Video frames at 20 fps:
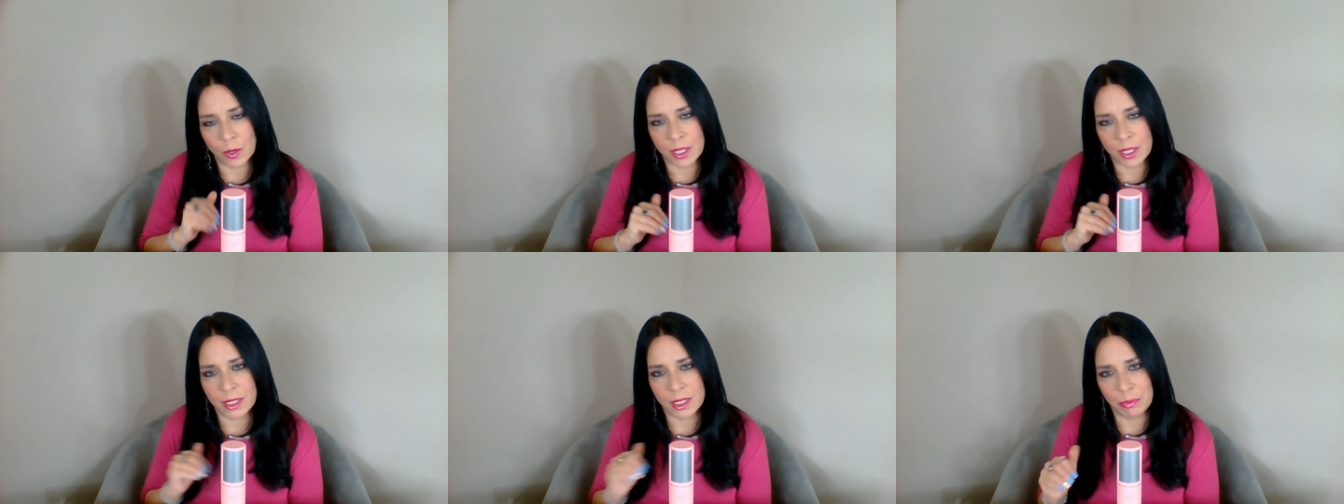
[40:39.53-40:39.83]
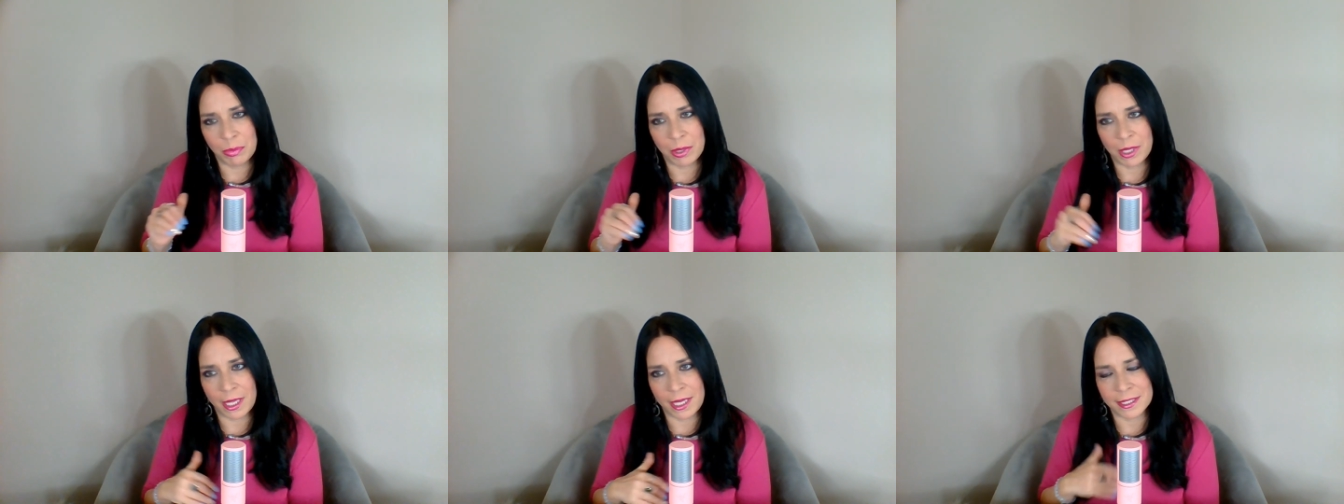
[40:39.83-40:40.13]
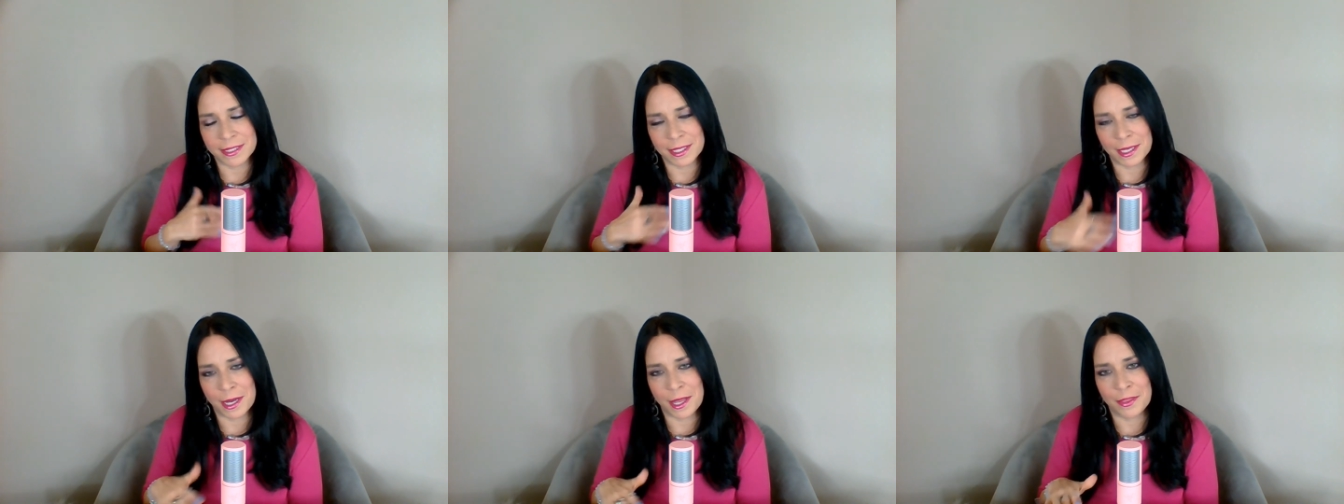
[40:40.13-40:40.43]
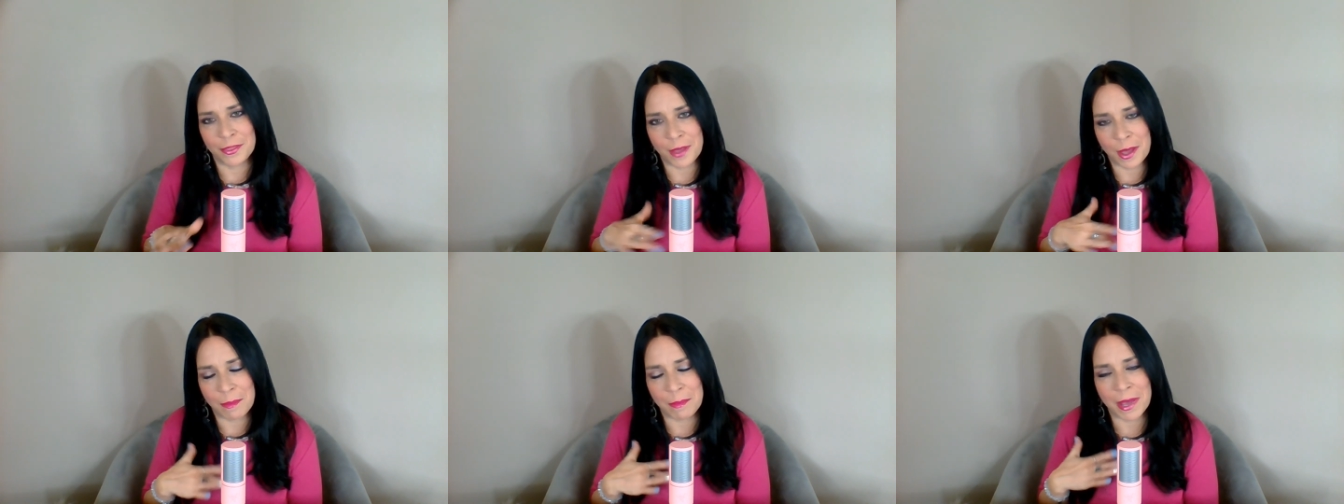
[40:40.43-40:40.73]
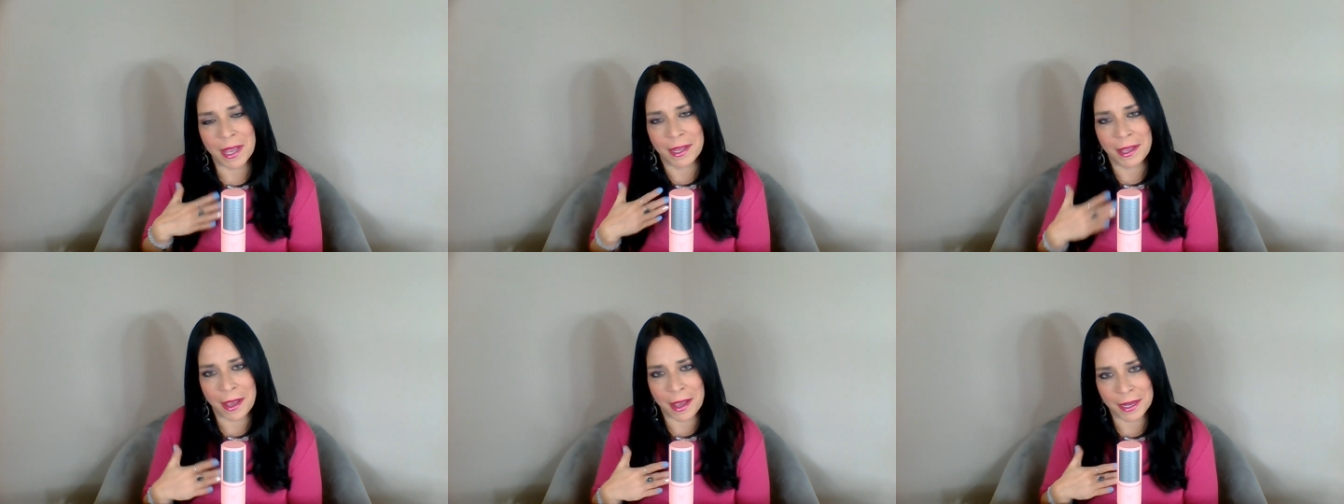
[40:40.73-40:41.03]
in the place that I thought
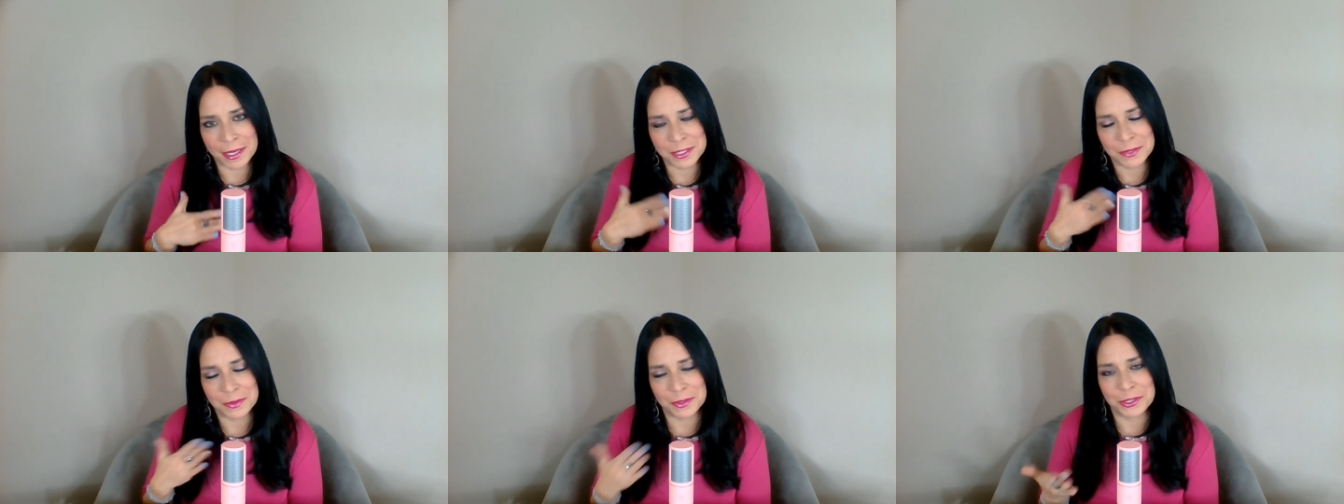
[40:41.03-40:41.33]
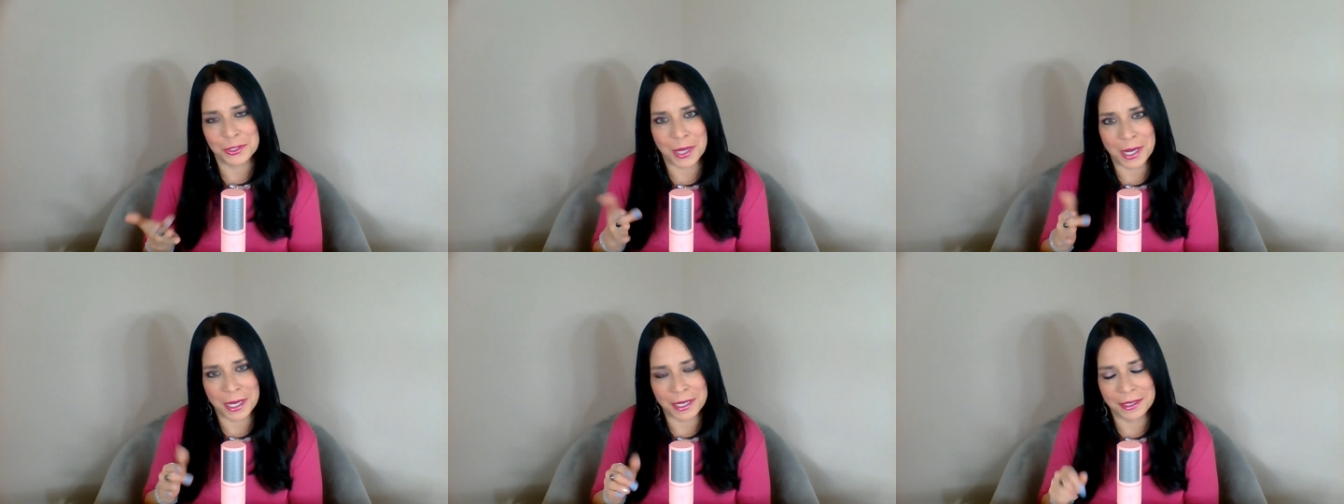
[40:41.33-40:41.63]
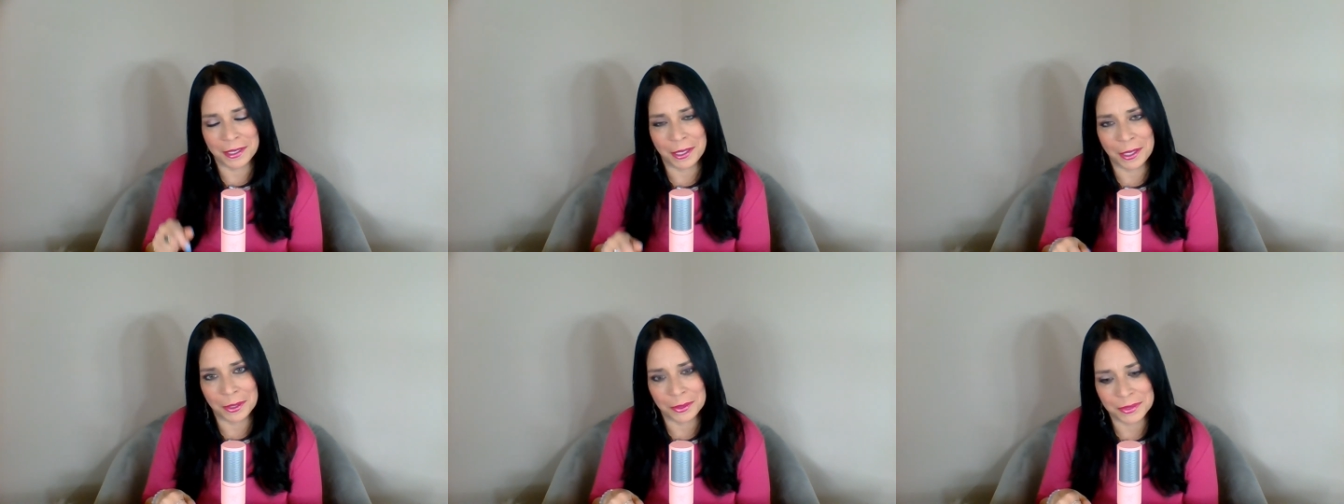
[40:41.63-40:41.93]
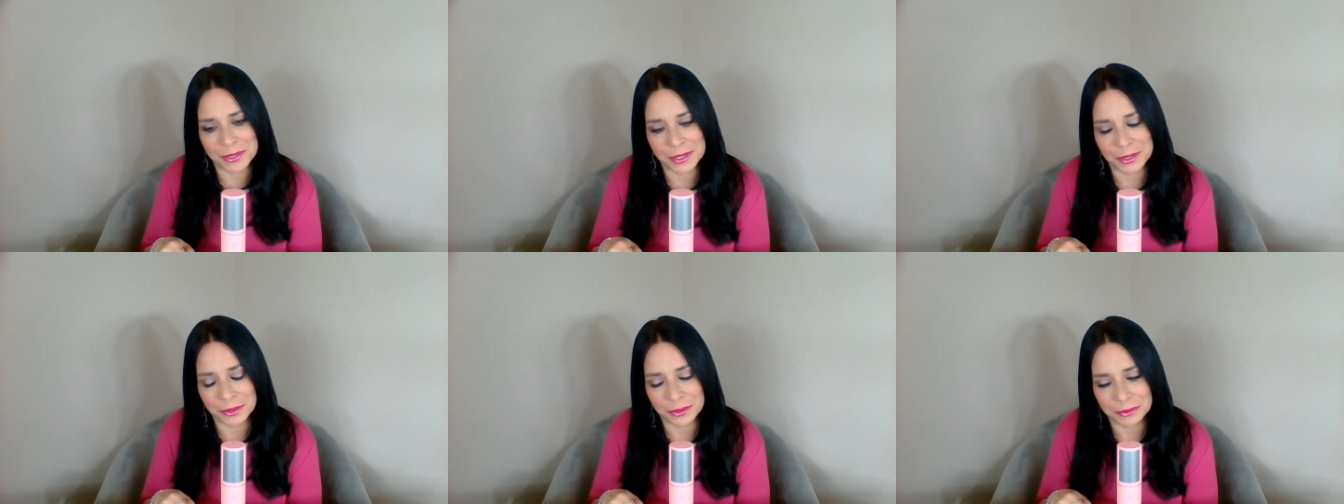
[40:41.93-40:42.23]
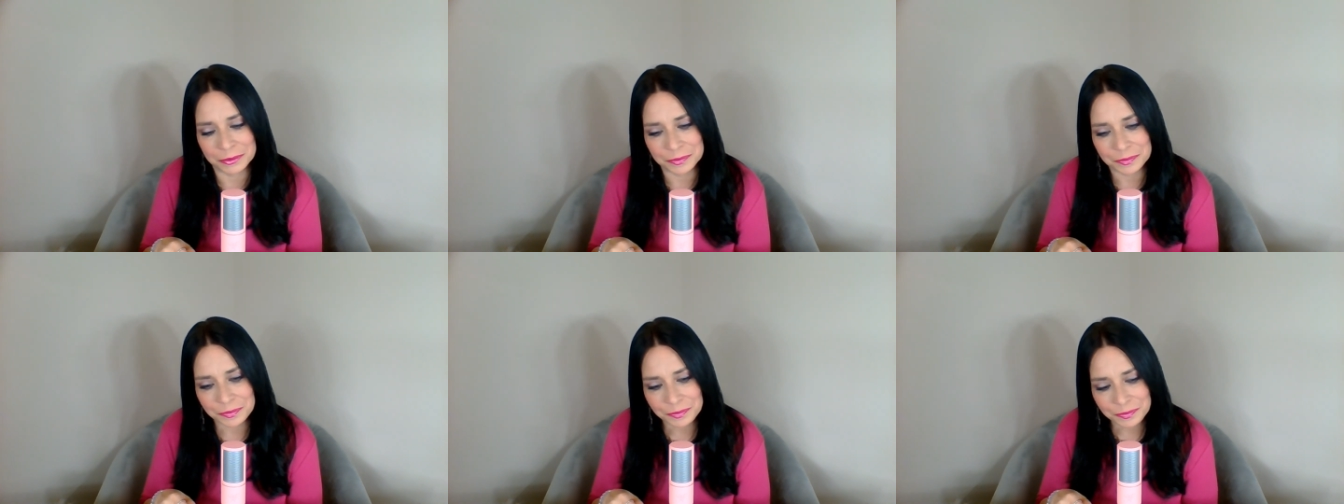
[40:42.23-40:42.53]
my guides were trying to go to.